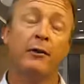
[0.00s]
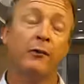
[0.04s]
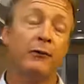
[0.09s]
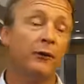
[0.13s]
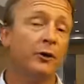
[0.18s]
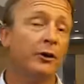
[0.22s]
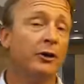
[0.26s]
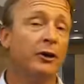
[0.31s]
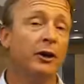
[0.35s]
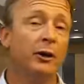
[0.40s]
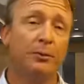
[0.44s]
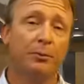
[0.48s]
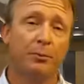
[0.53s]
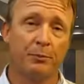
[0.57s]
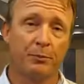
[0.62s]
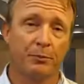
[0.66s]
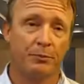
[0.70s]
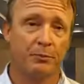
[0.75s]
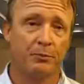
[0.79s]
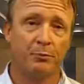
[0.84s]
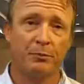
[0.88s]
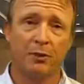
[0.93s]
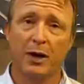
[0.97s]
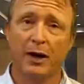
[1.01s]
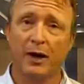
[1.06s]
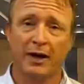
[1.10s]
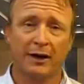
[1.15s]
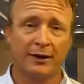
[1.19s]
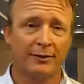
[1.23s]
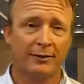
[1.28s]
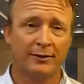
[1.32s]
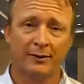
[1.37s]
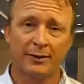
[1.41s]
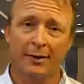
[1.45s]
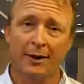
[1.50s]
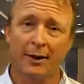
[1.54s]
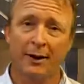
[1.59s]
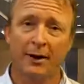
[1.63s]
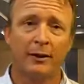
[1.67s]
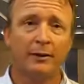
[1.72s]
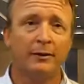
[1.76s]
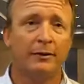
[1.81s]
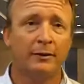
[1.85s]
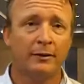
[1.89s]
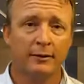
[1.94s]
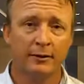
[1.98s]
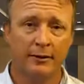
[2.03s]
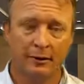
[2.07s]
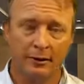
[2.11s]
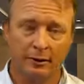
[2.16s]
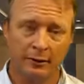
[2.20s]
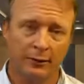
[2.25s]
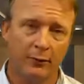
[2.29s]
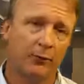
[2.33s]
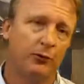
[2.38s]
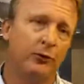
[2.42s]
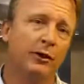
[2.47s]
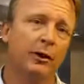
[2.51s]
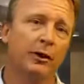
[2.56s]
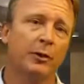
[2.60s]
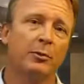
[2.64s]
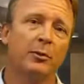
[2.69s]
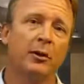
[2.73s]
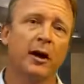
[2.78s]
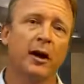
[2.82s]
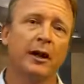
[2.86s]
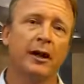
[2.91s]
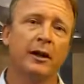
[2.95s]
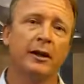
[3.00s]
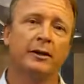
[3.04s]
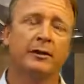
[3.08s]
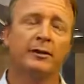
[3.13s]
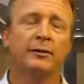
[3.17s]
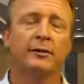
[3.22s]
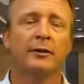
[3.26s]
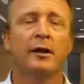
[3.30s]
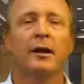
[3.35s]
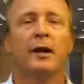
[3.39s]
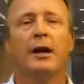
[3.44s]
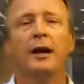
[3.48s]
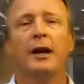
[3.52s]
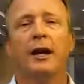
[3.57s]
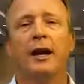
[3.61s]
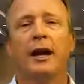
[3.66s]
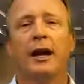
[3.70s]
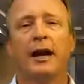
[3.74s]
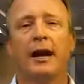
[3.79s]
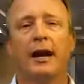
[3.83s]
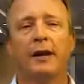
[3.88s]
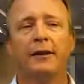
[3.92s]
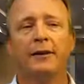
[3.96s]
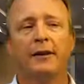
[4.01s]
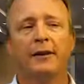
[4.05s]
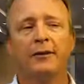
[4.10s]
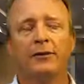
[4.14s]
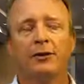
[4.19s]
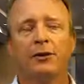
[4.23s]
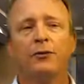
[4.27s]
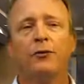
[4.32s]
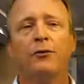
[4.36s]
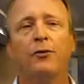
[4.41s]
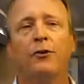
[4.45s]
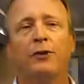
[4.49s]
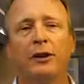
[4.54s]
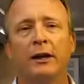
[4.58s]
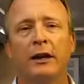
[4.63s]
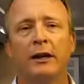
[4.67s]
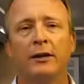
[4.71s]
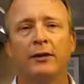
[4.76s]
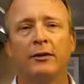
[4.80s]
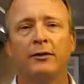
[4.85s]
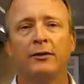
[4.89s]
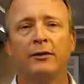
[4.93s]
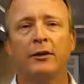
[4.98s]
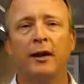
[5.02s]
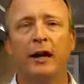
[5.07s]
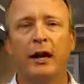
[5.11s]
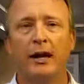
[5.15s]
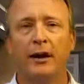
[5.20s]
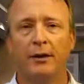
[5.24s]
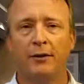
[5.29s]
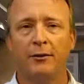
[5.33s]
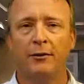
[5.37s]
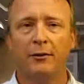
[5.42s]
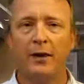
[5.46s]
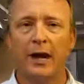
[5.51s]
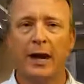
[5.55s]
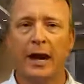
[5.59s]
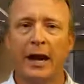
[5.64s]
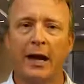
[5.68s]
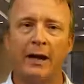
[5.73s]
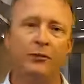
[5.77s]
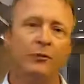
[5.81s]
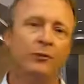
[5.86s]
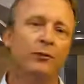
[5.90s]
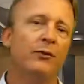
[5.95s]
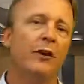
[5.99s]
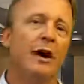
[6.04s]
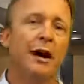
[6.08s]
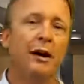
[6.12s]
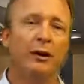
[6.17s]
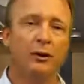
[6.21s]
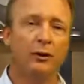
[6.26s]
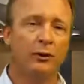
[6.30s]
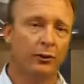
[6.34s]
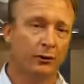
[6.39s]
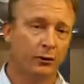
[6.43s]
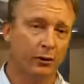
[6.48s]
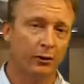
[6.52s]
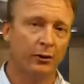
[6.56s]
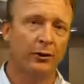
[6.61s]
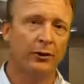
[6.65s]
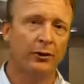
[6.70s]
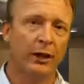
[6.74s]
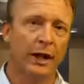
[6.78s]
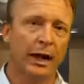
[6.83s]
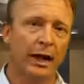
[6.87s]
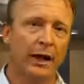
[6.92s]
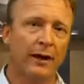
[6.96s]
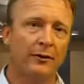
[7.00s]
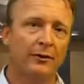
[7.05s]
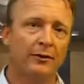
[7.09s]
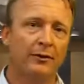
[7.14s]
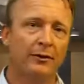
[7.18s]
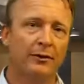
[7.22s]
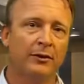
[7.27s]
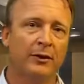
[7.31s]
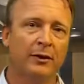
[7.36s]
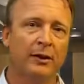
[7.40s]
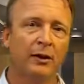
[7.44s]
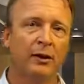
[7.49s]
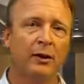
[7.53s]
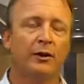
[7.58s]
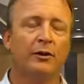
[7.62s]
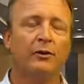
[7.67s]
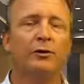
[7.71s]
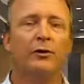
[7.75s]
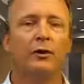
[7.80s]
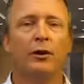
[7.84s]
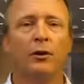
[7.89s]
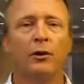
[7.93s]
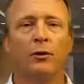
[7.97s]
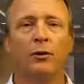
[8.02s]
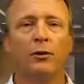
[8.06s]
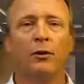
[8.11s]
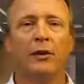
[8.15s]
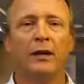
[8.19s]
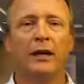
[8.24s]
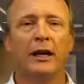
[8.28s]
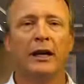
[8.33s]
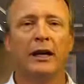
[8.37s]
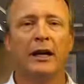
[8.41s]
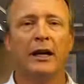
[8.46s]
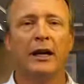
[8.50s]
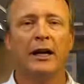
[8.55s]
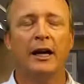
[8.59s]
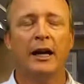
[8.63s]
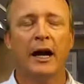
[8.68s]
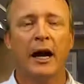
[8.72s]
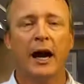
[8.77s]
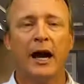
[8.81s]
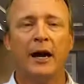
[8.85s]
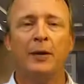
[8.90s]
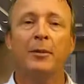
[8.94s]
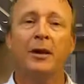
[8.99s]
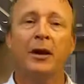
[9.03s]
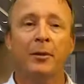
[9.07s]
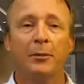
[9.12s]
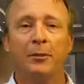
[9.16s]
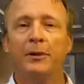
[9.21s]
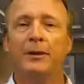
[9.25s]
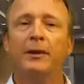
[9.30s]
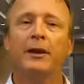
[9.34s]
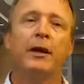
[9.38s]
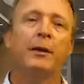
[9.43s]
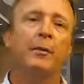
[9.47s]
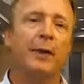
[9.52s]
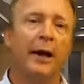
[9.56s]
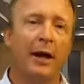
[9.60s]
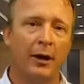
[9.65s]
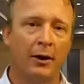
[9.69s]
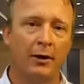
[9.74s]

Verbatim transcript: affiliate products, tons of affiliate products. And these are for things that add value to their lives. So I'm helping them